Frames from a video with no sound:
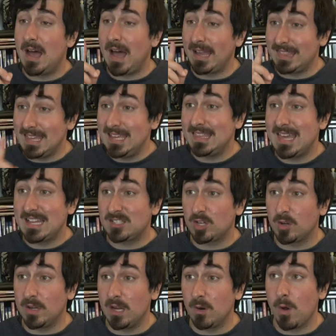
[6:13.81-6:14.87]
I think that's
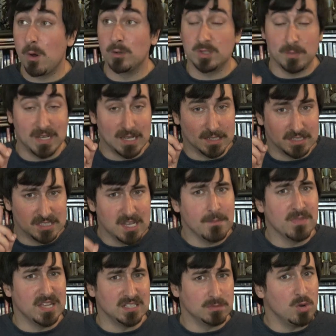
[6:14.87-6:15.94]
our heroes because
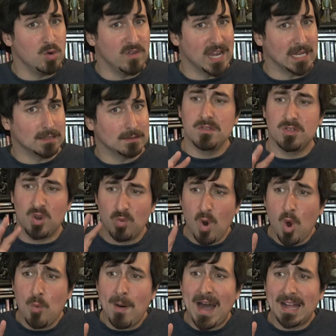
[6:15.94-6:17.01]
something's moving. The
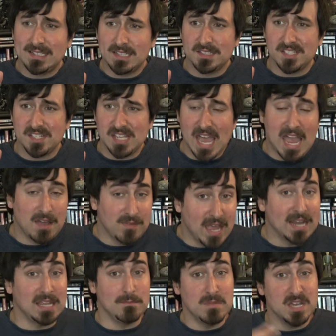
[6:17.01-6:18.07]
robot doesn't have any